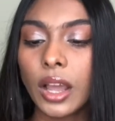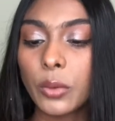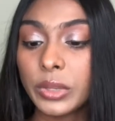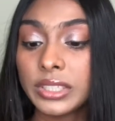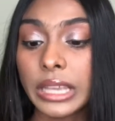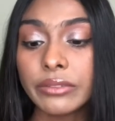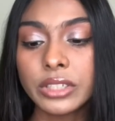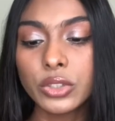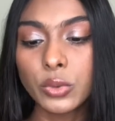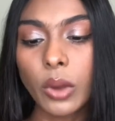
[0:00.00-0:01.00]
with
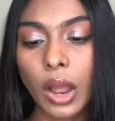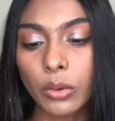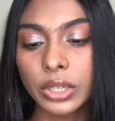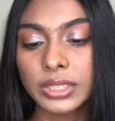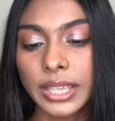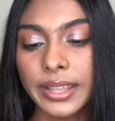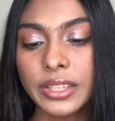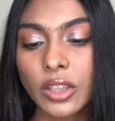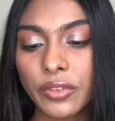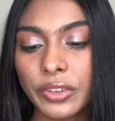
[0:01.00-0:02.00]
72 hour skin
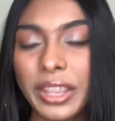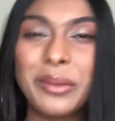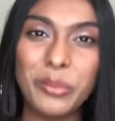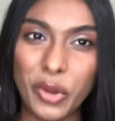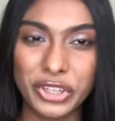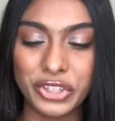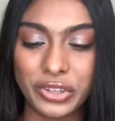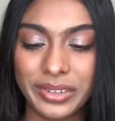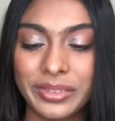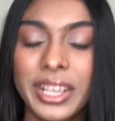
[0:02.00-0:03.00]
softening moisture.